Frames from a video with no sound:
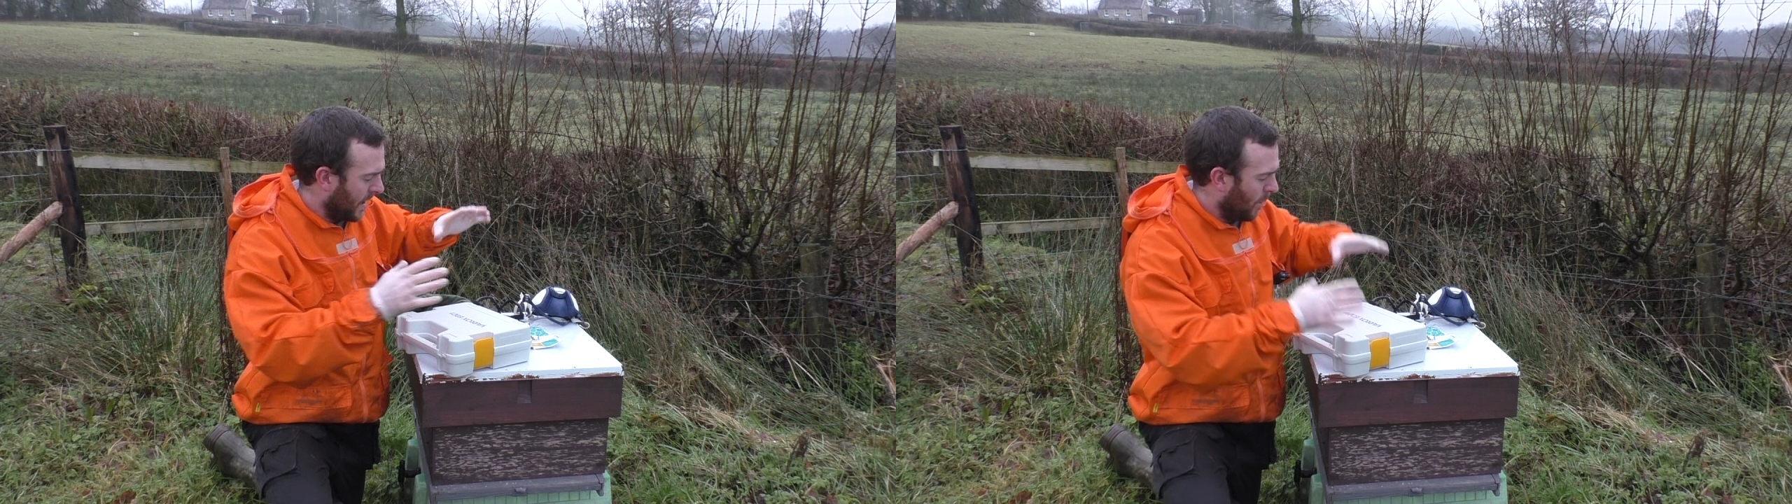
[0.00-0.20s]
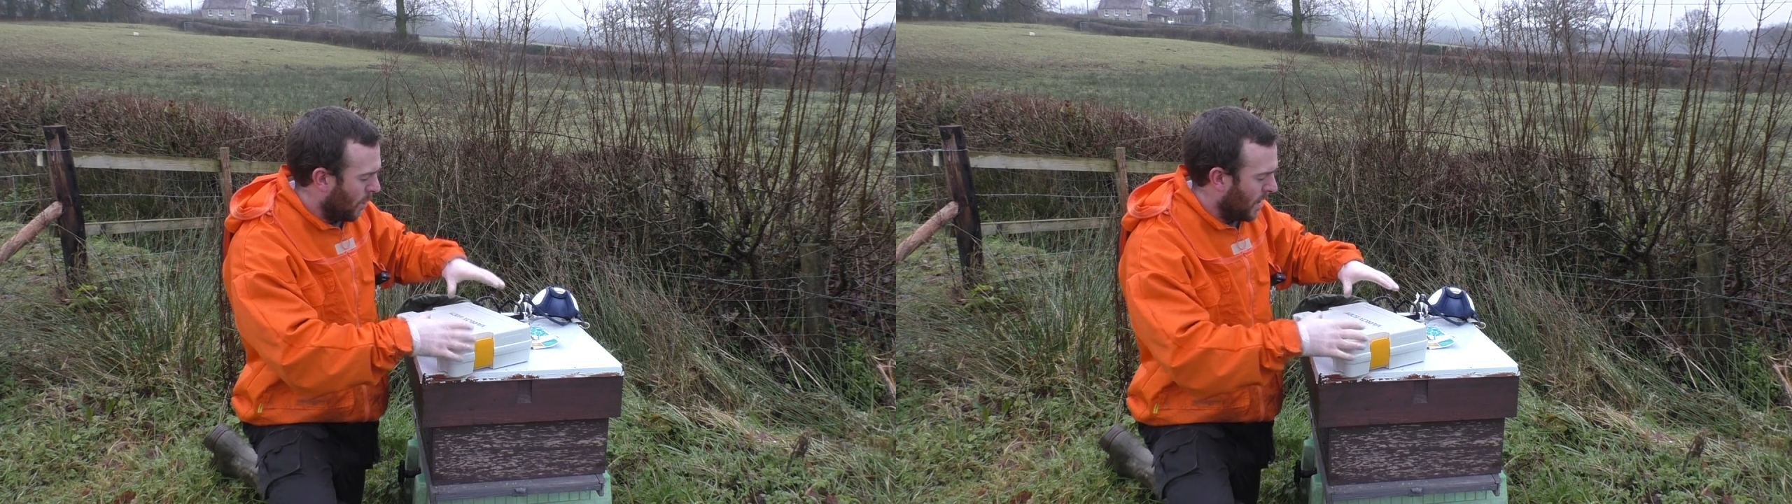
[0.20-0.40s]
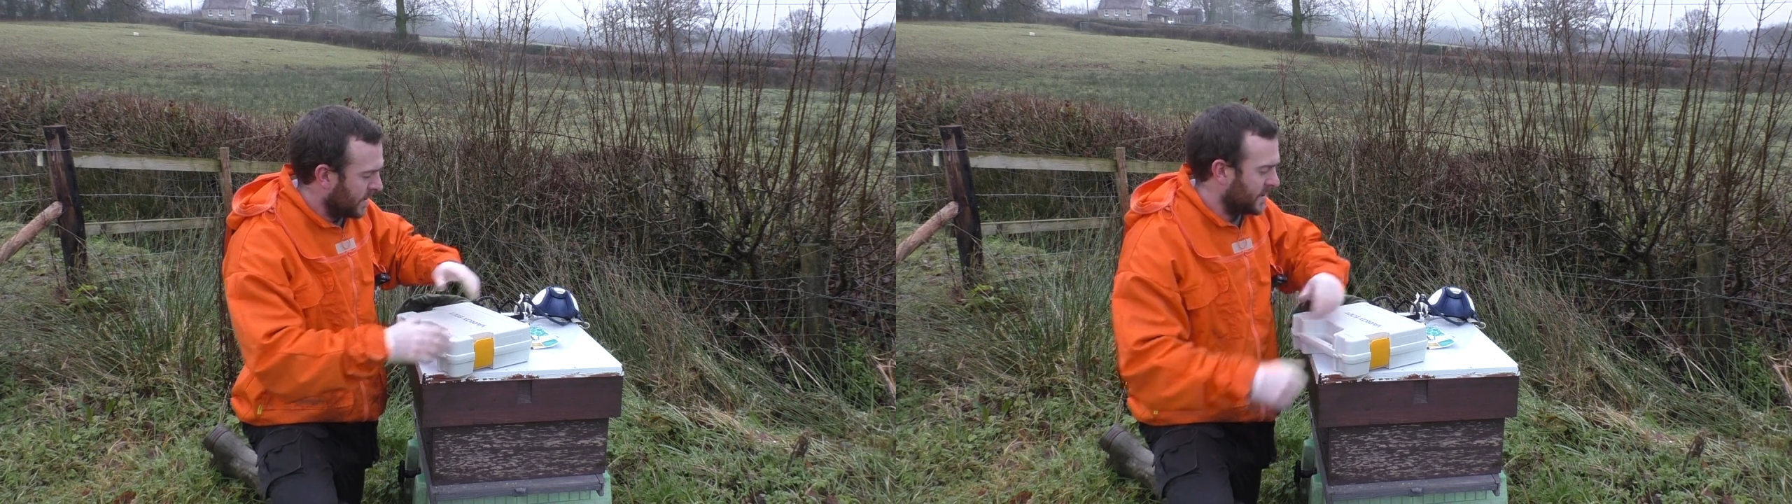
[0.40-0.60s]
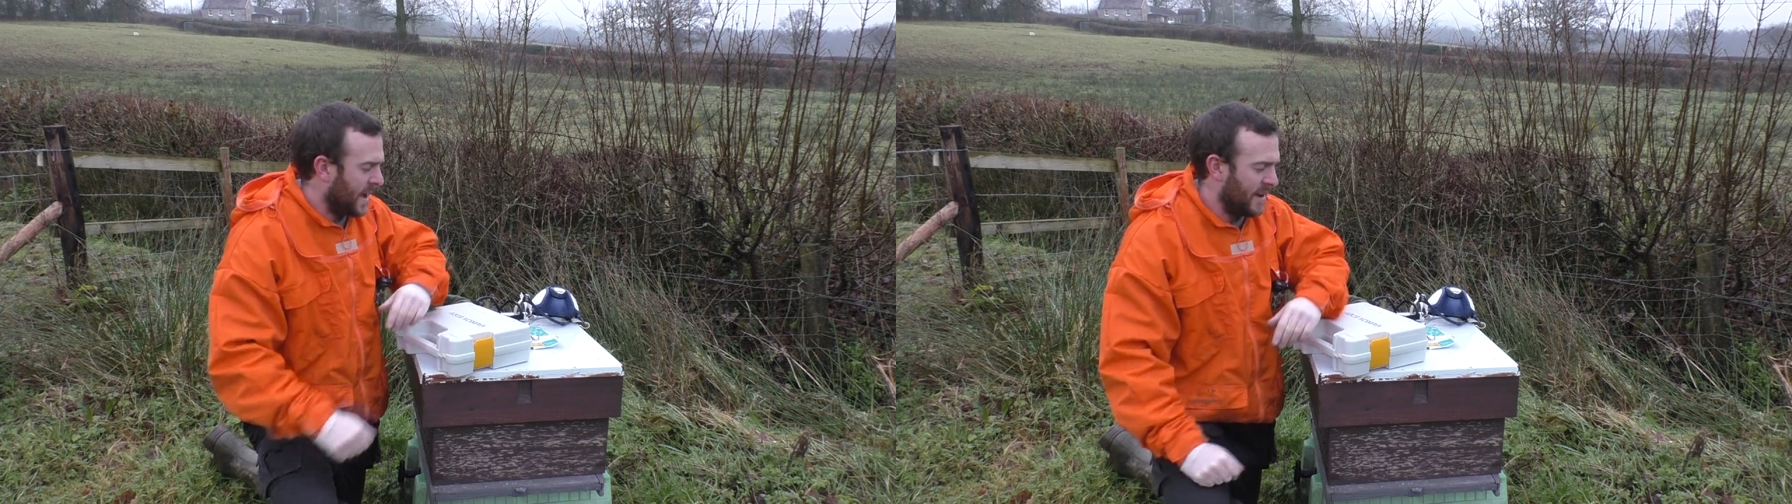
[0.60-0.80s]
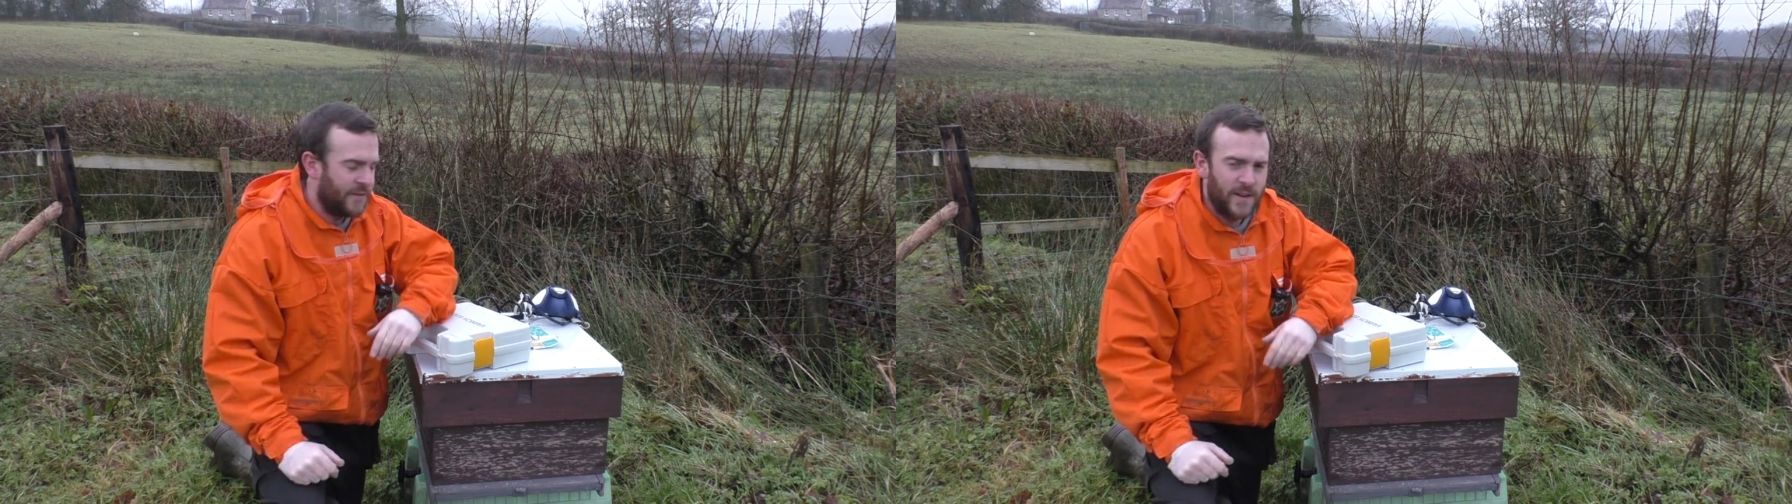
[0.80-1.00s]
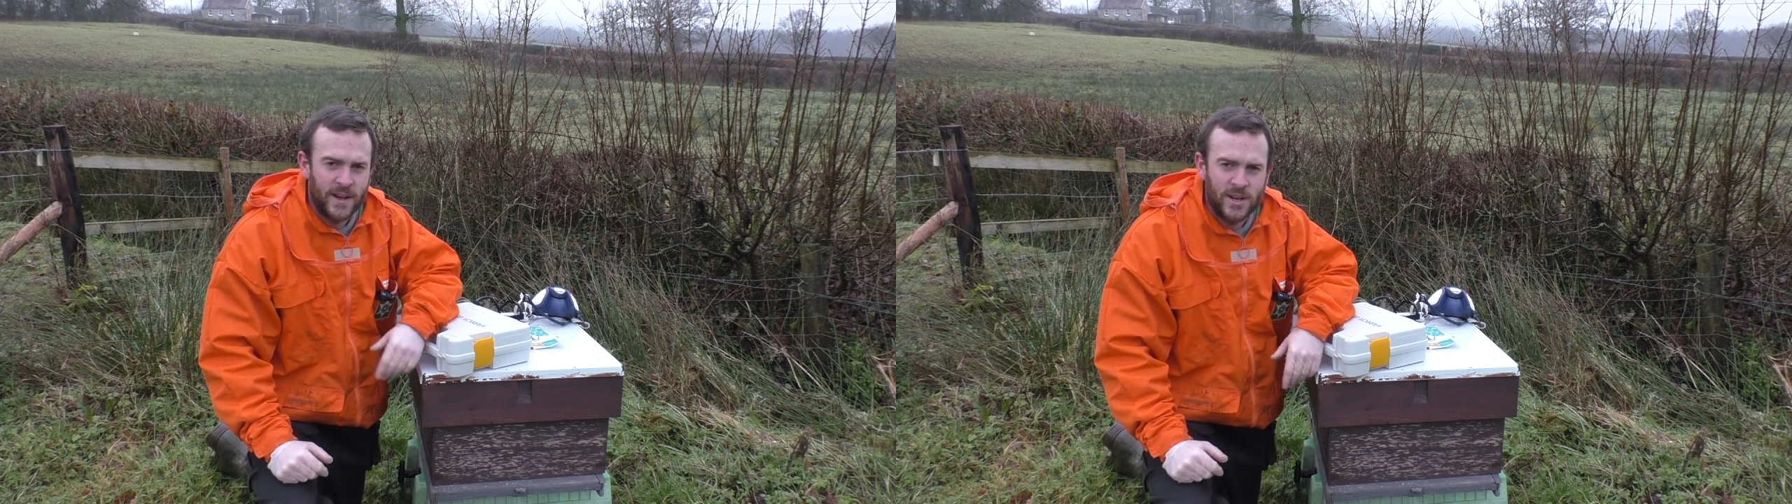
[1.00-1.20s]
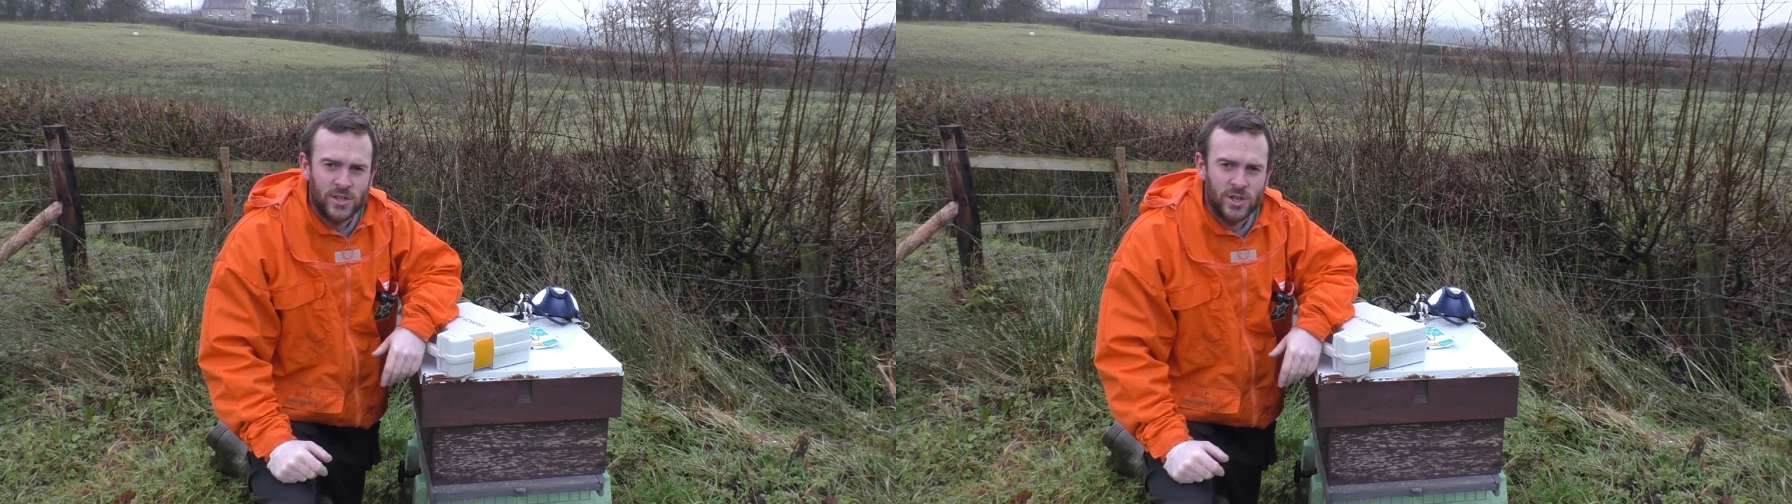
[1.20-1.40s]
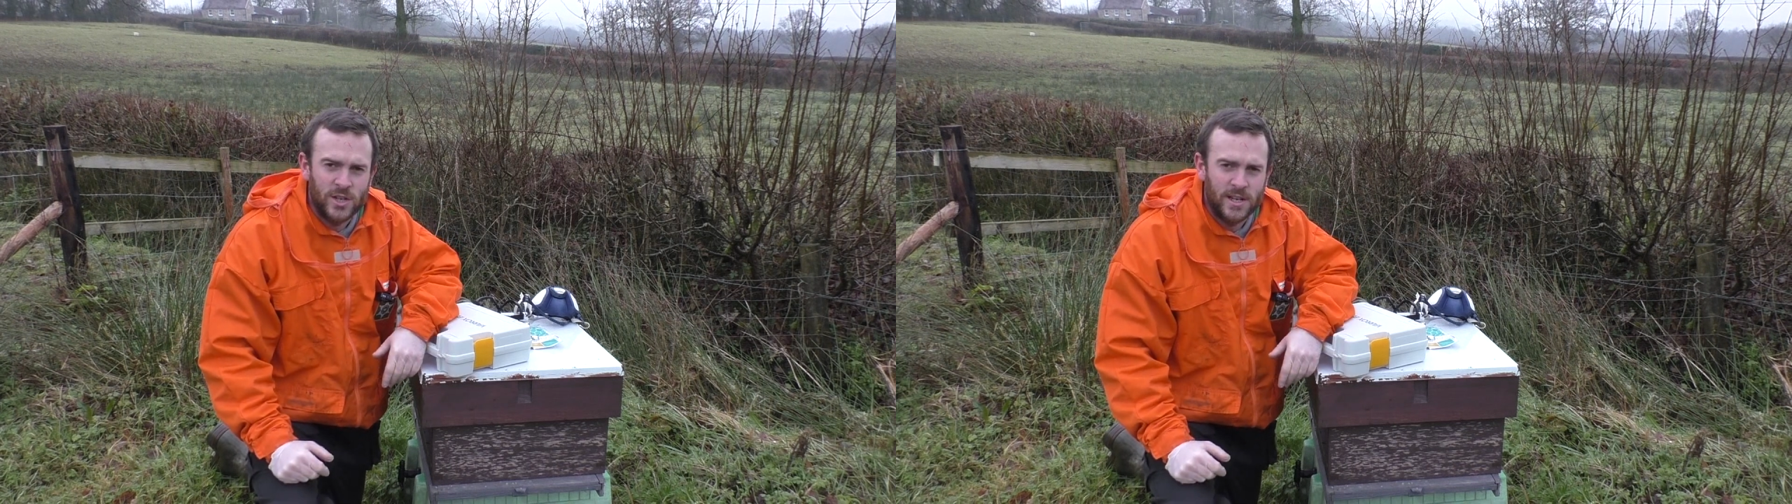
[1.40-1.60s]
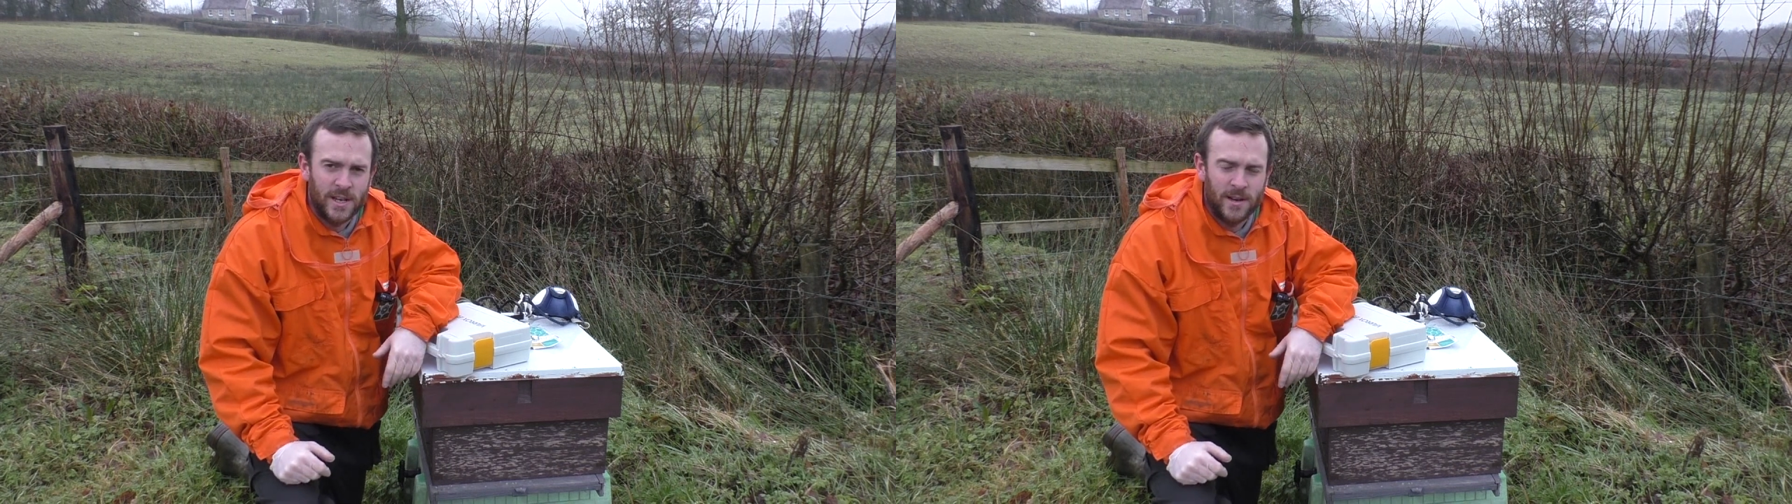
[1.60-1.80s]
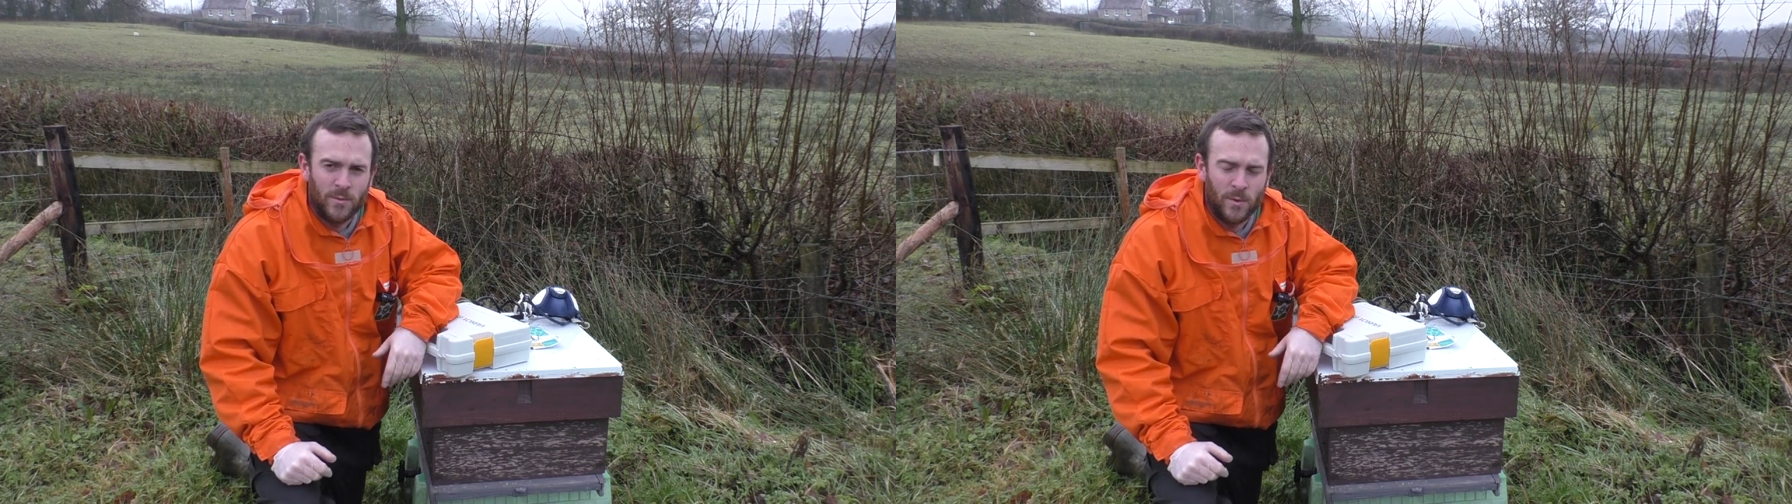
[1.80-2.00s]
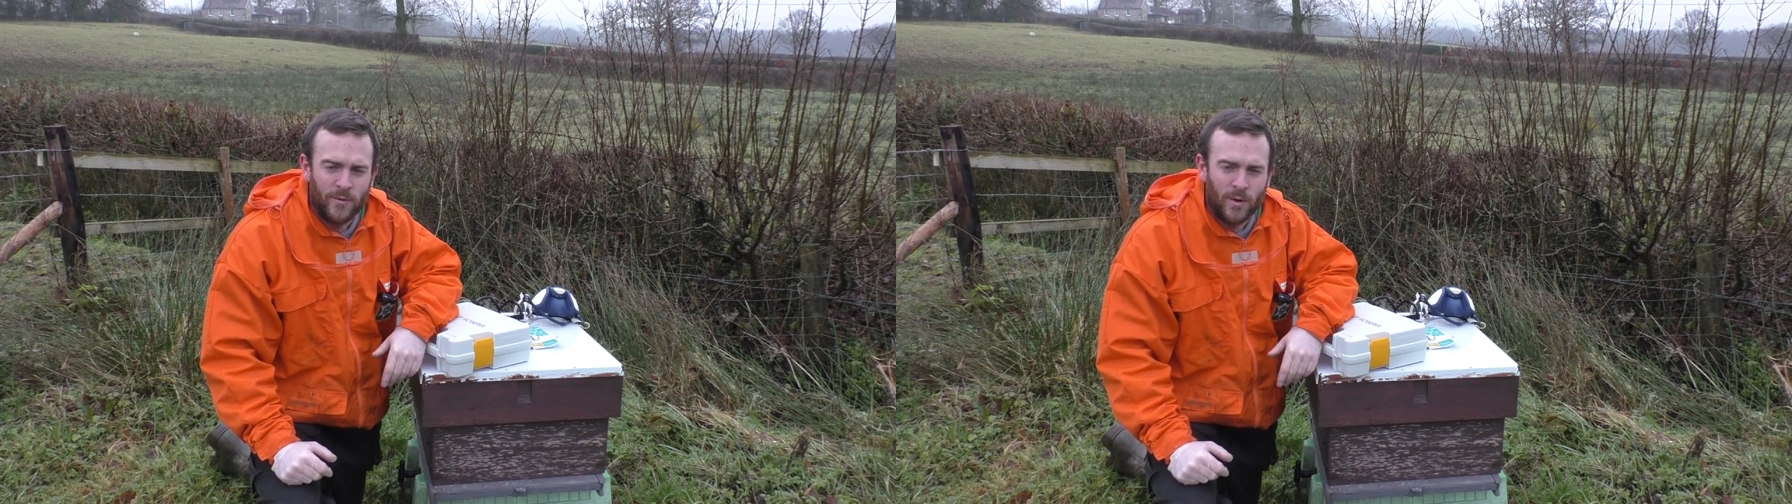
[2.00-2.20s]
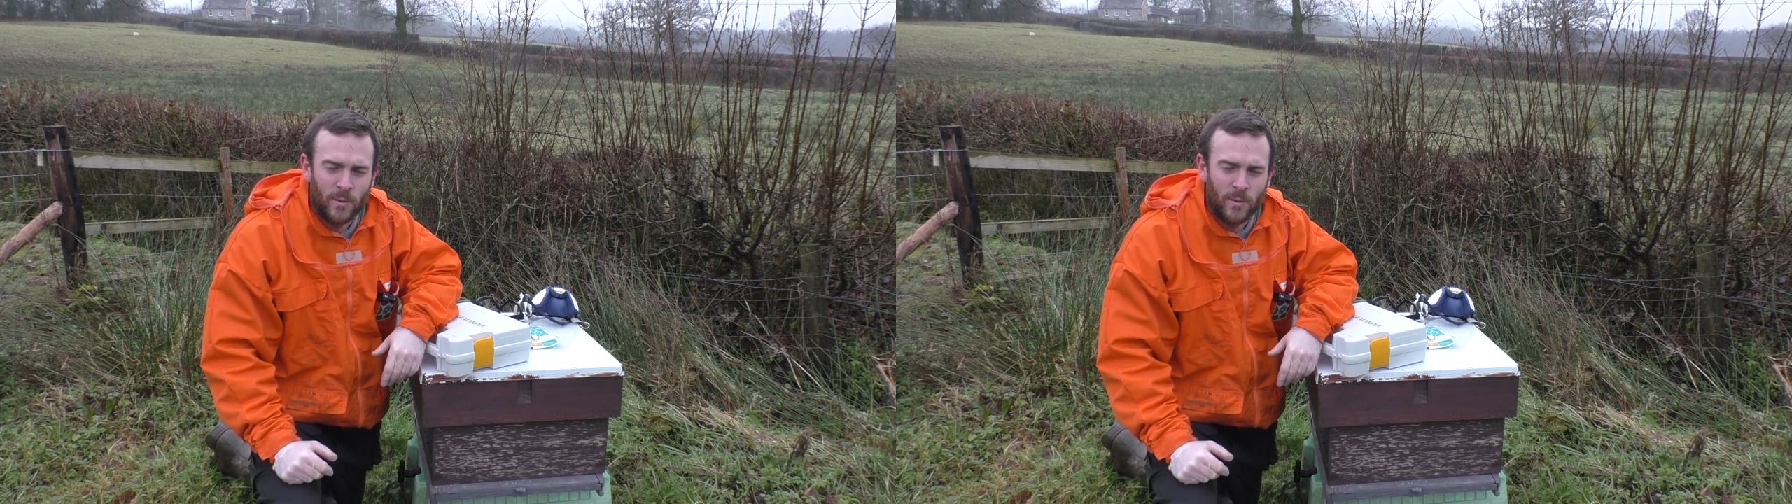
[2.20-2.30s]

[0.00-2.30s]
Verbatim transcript: And once I finish treating with,